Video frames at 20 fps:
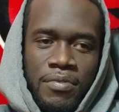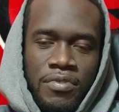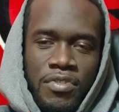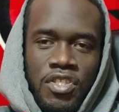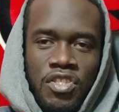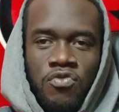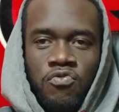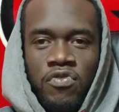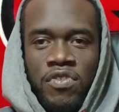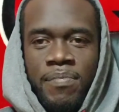
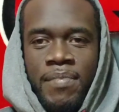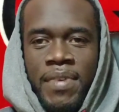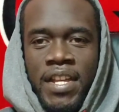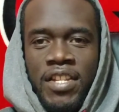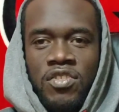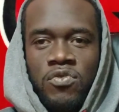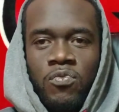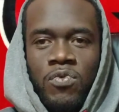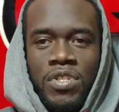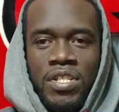this
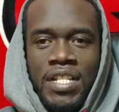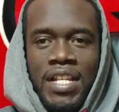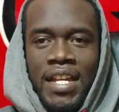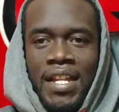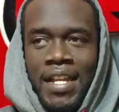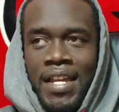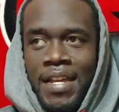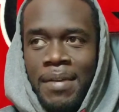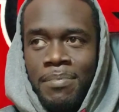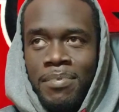rematch will
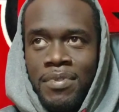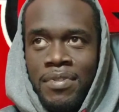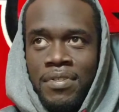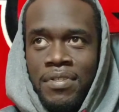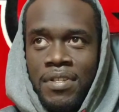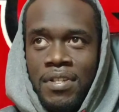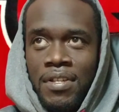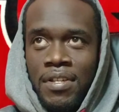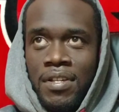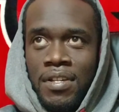not happen,
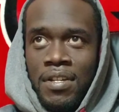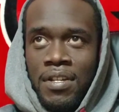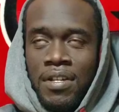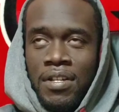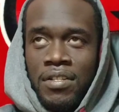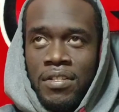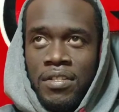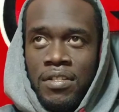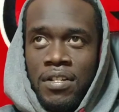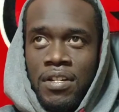
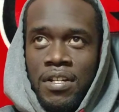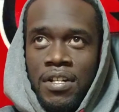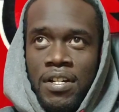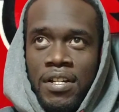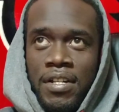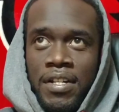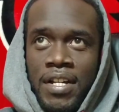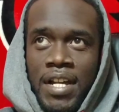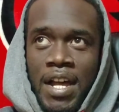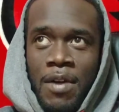
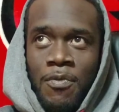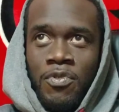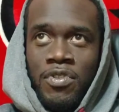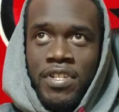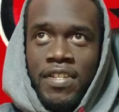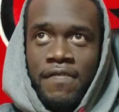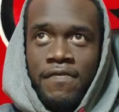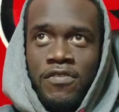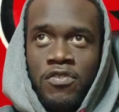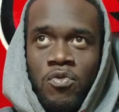uh, I
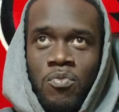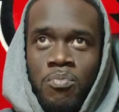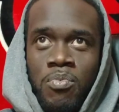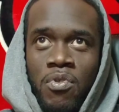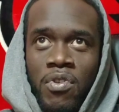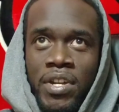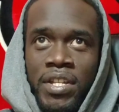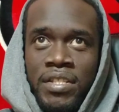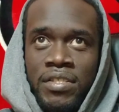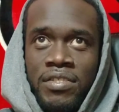would give two
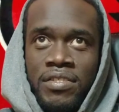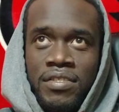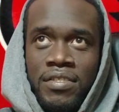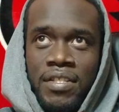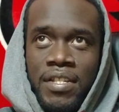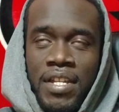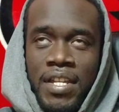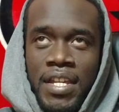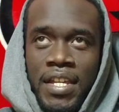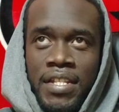points.
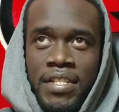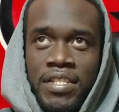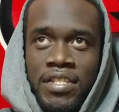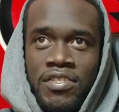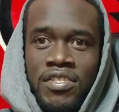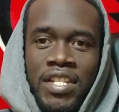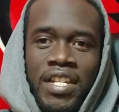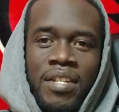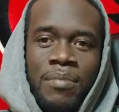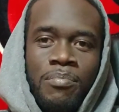And the
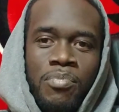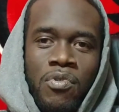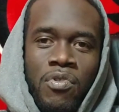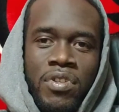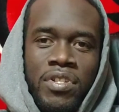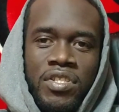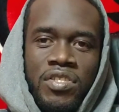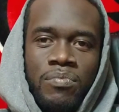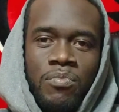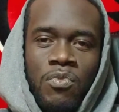second
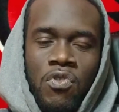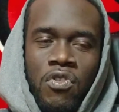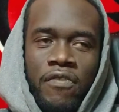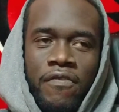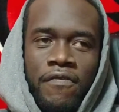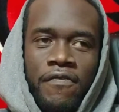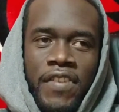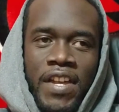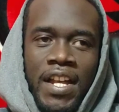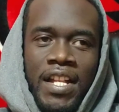point is
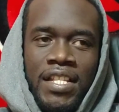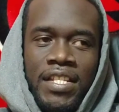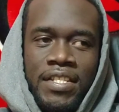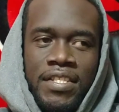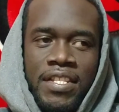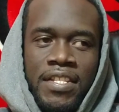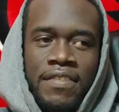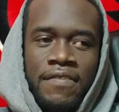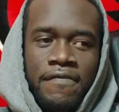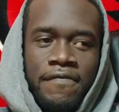more
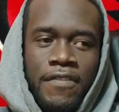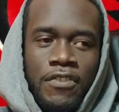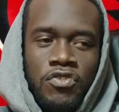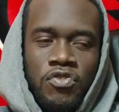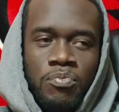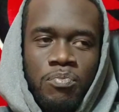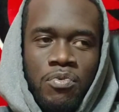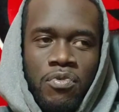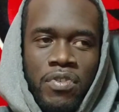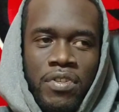valid than the
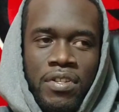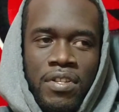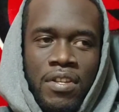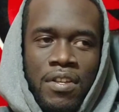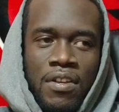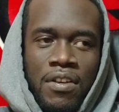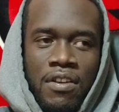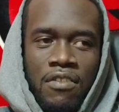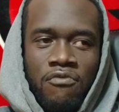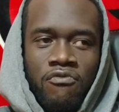first point
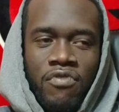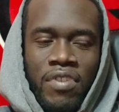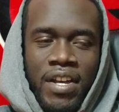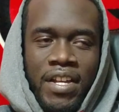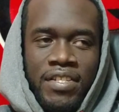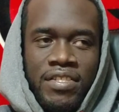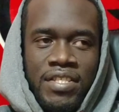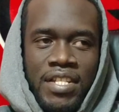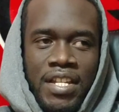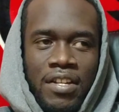of
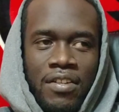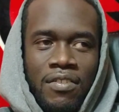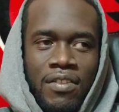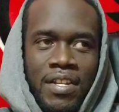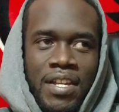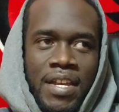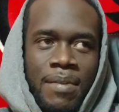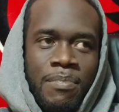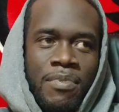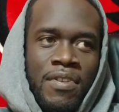why it's not going
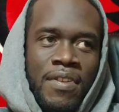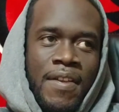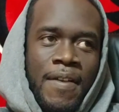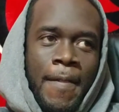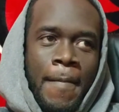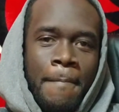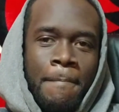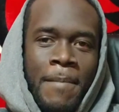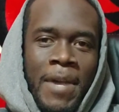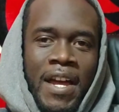to happen
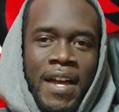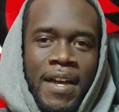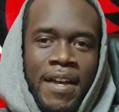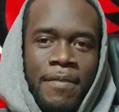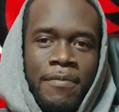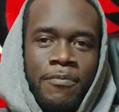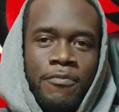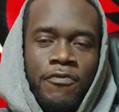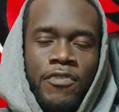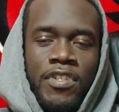
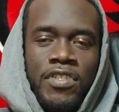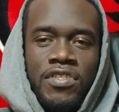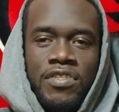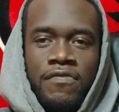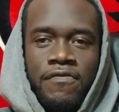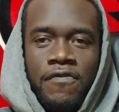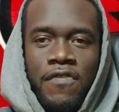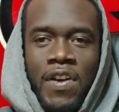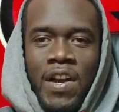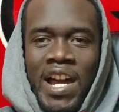my
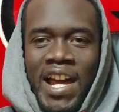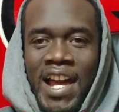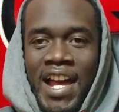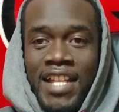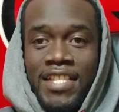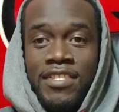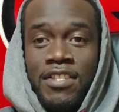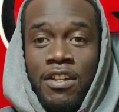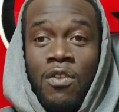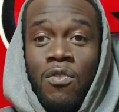reason for
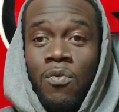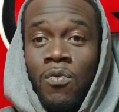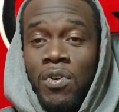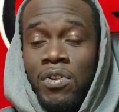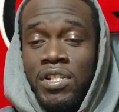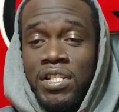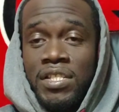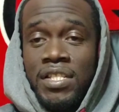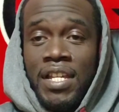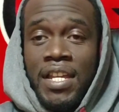I, don't
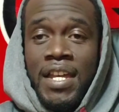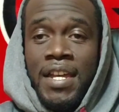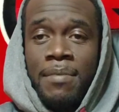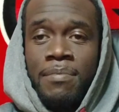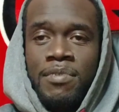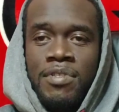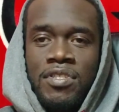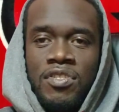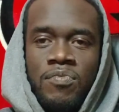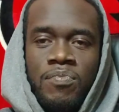want it to
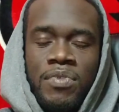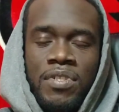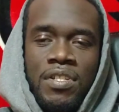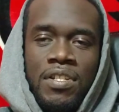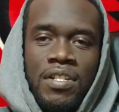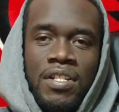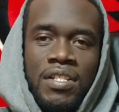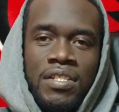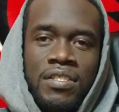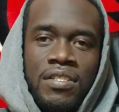happen is
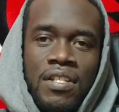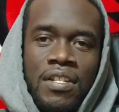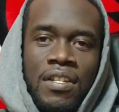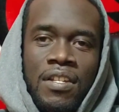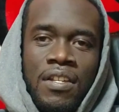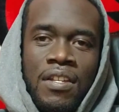because